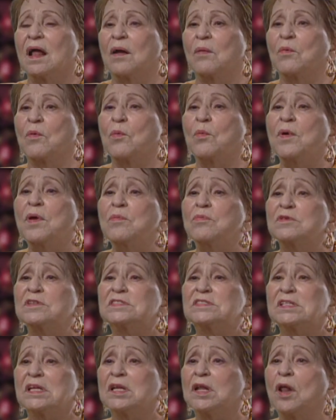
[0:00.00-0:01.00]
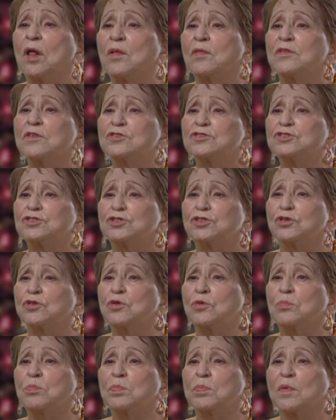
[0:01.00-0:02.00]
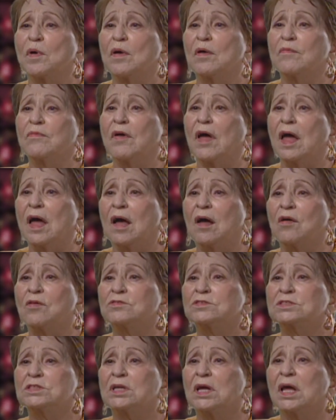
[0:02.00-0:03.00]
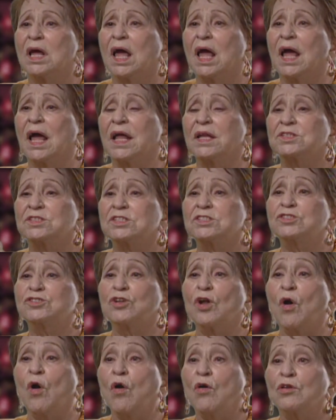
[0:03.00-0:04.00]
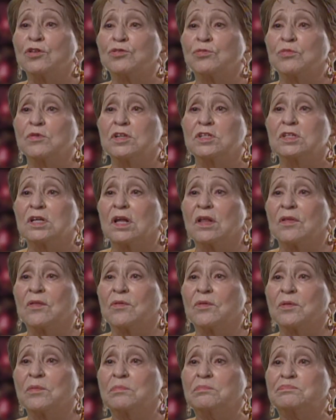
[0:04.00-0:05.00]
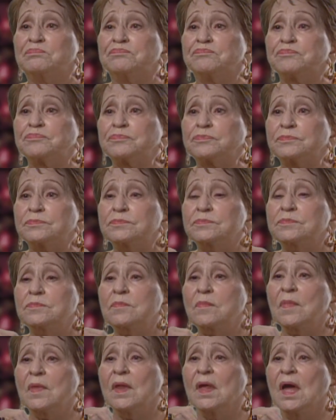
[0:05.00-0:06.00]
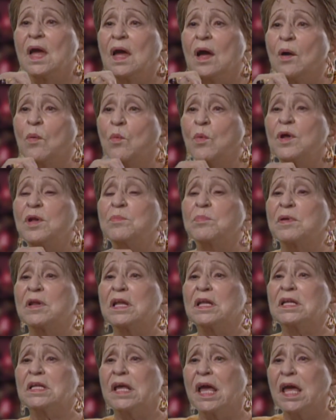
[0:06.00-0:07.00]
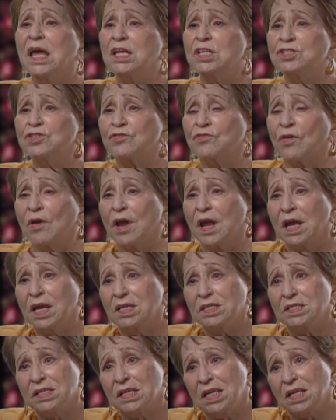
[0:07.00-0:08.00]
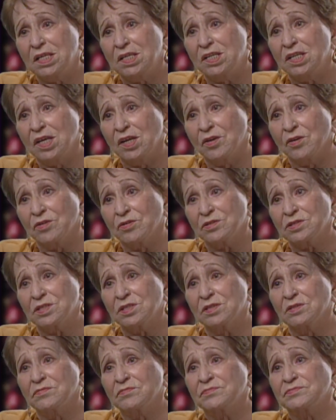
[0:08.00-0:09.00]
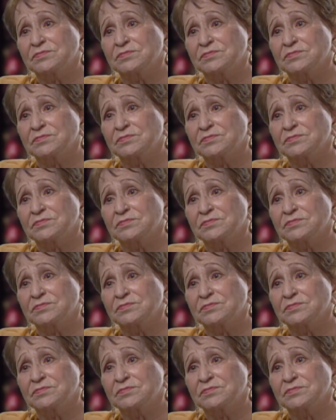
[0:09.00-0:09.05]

Well, we would sit on the stoop of a house and just talk to each other. We'd been engaged for 18 years,